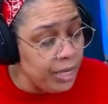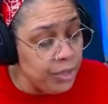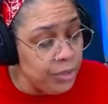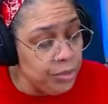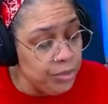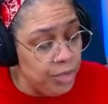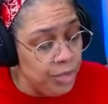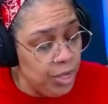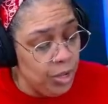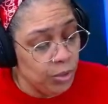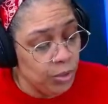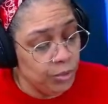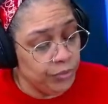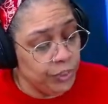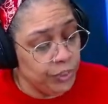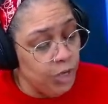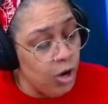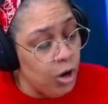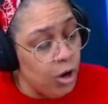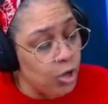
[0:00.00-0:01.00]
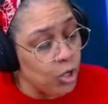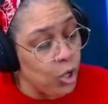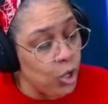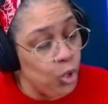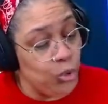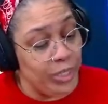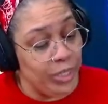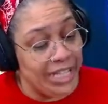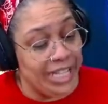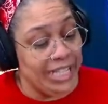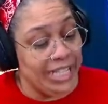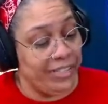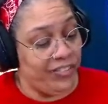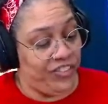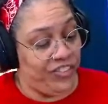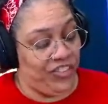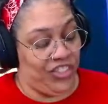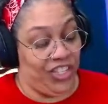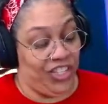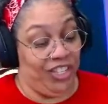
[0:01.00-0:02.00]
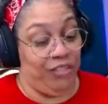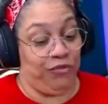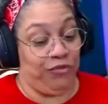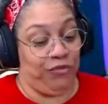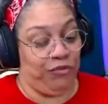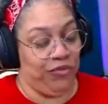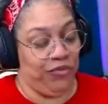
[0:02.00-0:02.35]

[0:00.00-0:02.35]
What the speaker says: don't know, they're all cohesive.